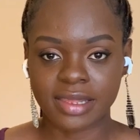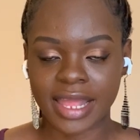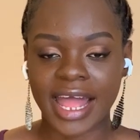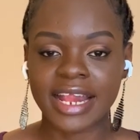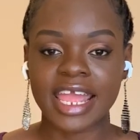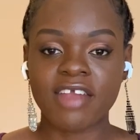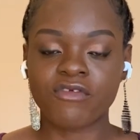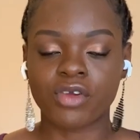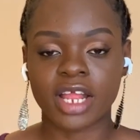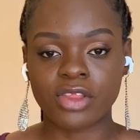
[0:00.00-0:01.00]
I had every
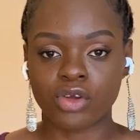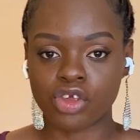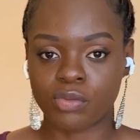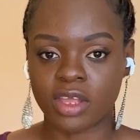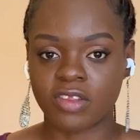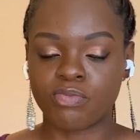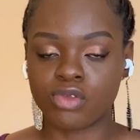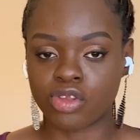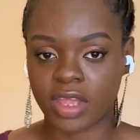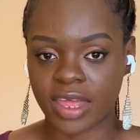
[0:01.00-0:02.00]
other document put
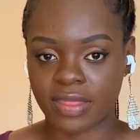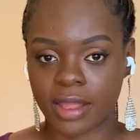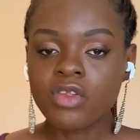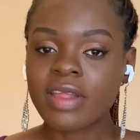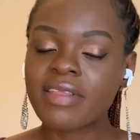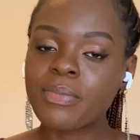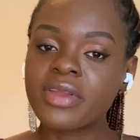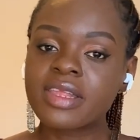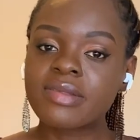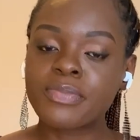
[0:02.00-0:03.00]
together. So after
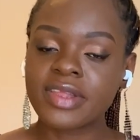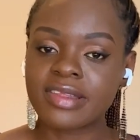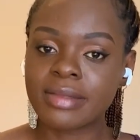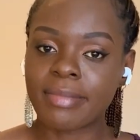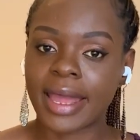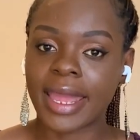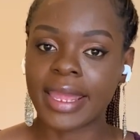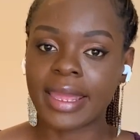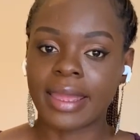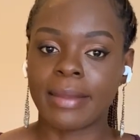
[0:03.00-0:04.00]
printing
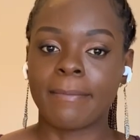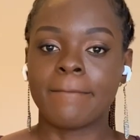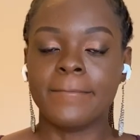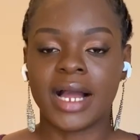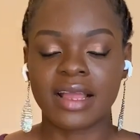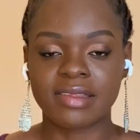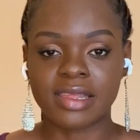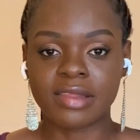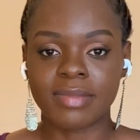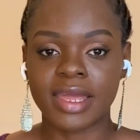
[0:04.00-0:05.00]
my bank
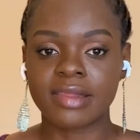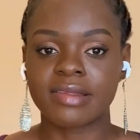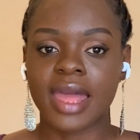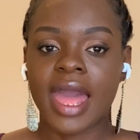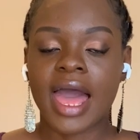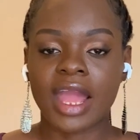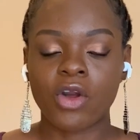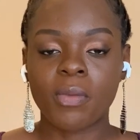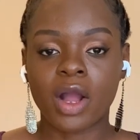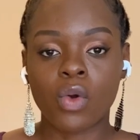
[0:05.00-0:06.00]
statements, I got
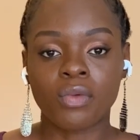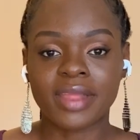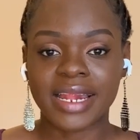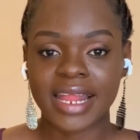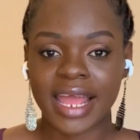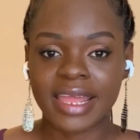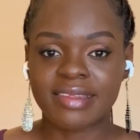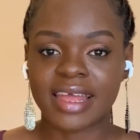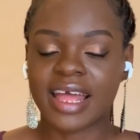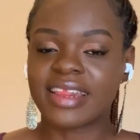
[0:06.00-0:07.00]
back home that night
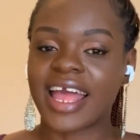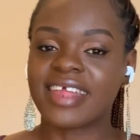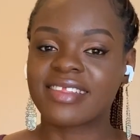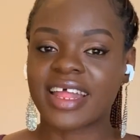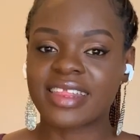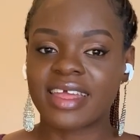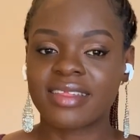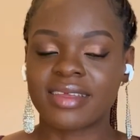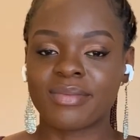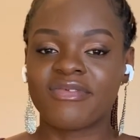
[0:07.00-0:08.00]
and I started
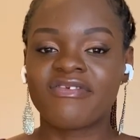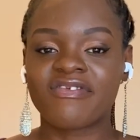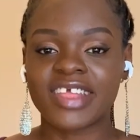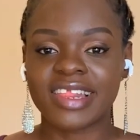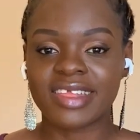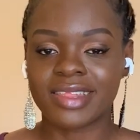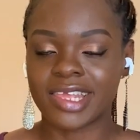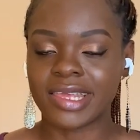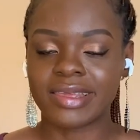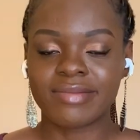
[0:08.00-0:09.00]
filling
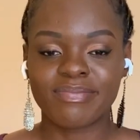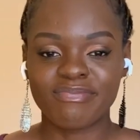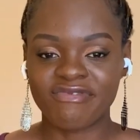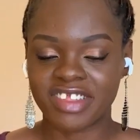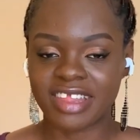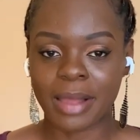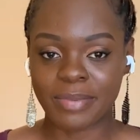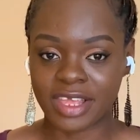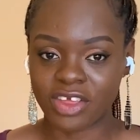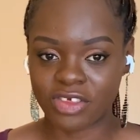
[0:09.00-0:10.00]
the visa
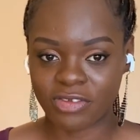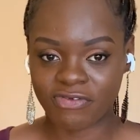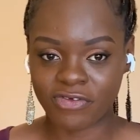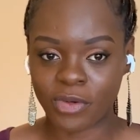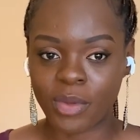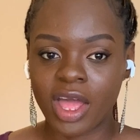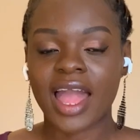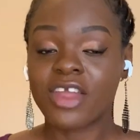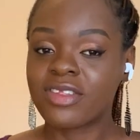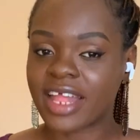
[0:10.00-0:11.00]
application form. I
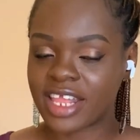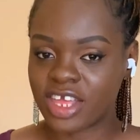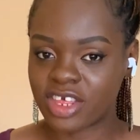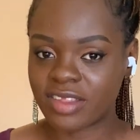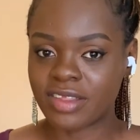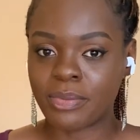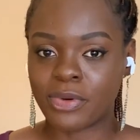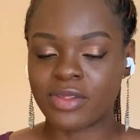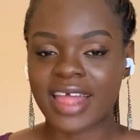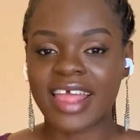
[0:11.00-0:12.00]
used an agency,
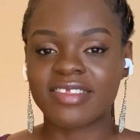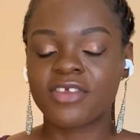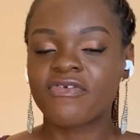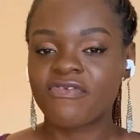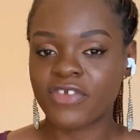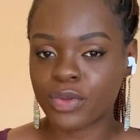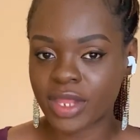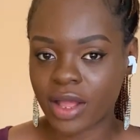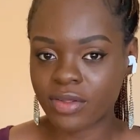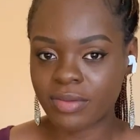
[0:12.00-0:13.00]
but I still filled
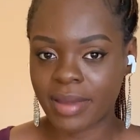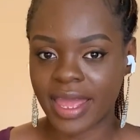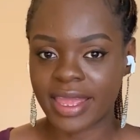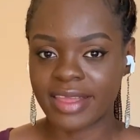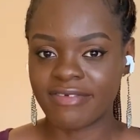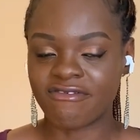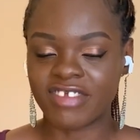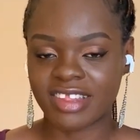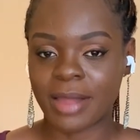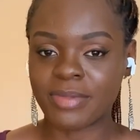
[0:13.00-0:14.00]
out my
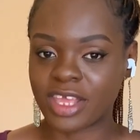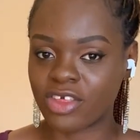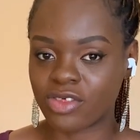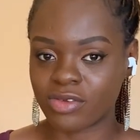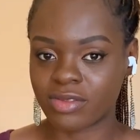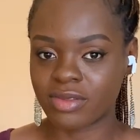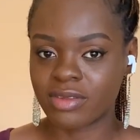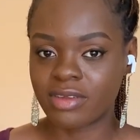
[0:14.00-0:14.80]
visa application